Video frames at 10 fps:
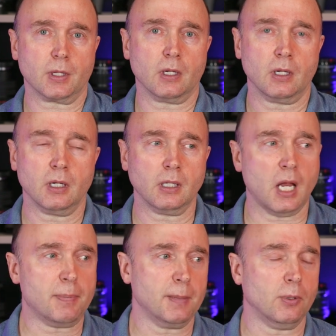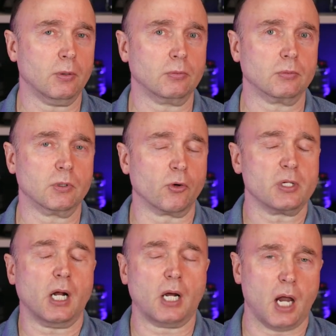a lot of people, or
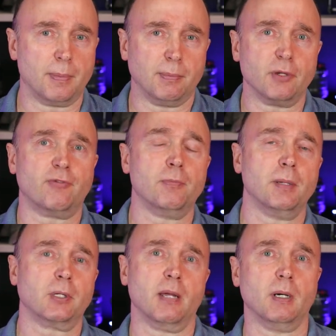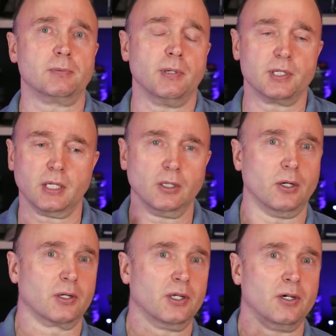not a lot of people, a few people came up to me and said,
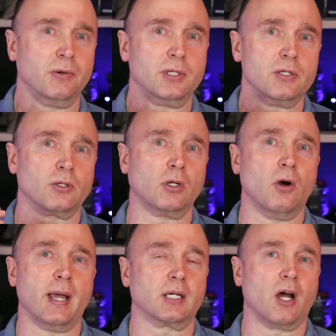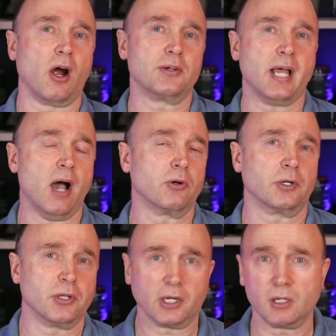look, you know, these are low-end cards. How
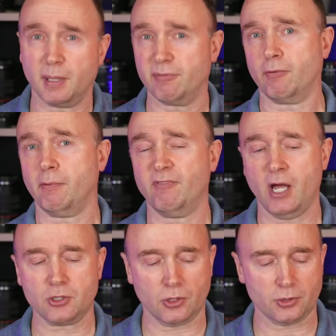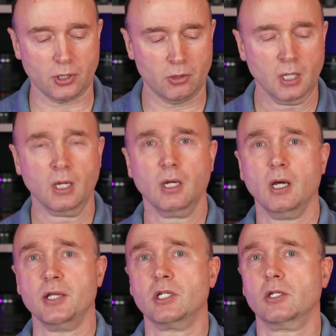good are they going to be for professionals? So
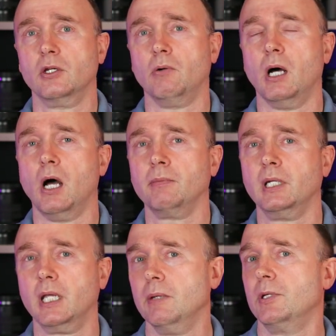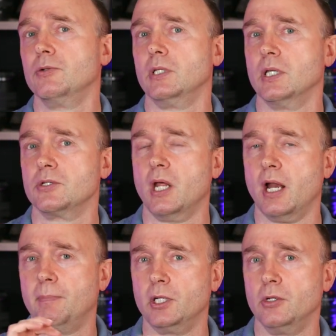I said, you know what? I'm going to keep using this, and
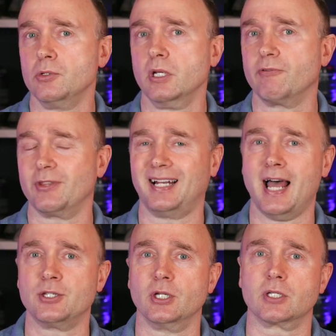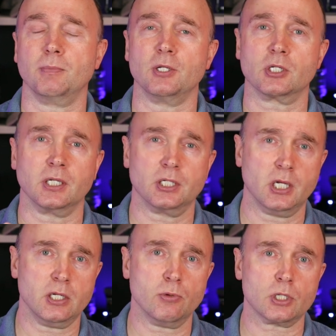I've been using it for the last 6 months
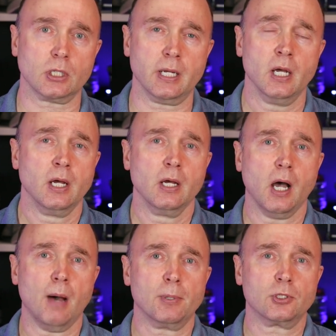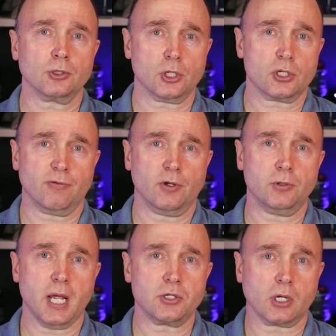continuously up until just a few
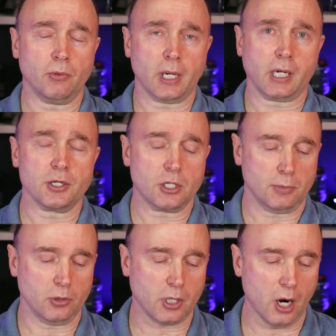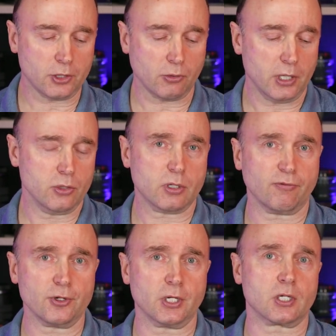days ago when I got some new cards. So I used it
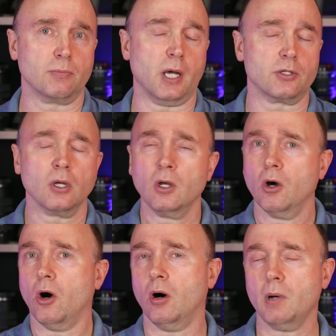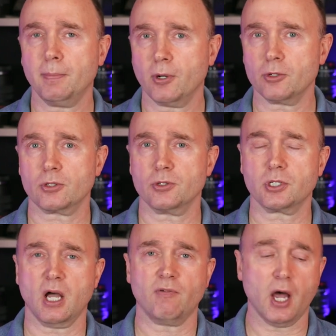for 6 months. All my personal
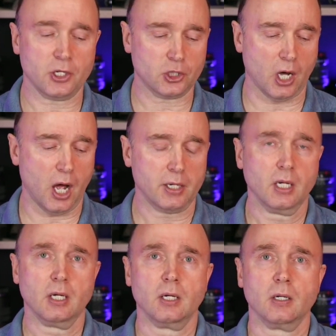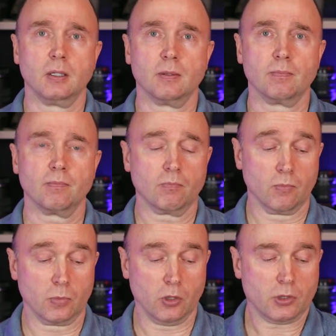stuff I shot
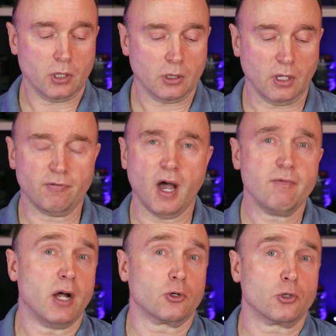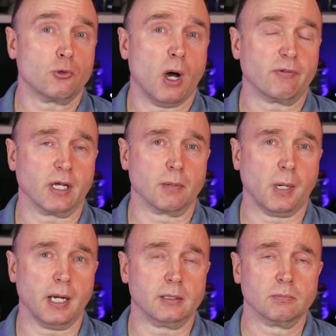using the 512
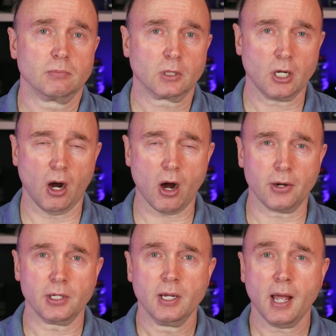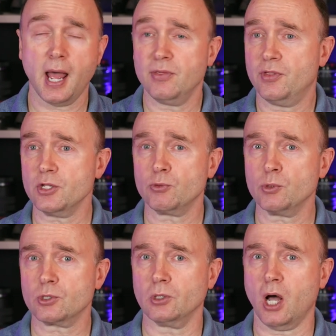gigabyte card. And this
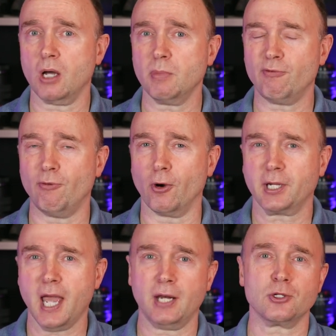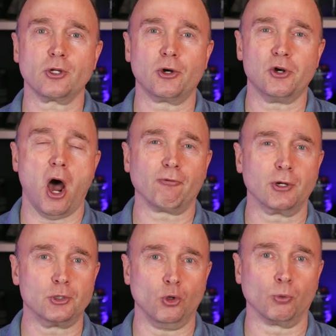was long before Canon started
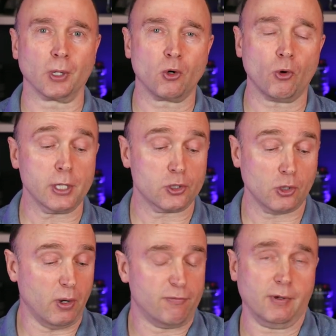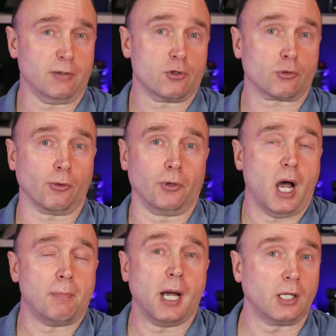offering dual recording. So if it screwed
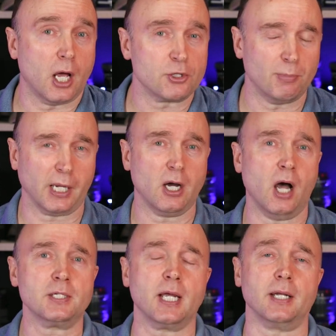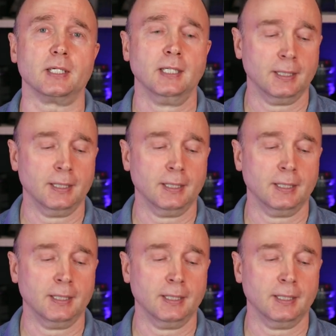up, I lost my content.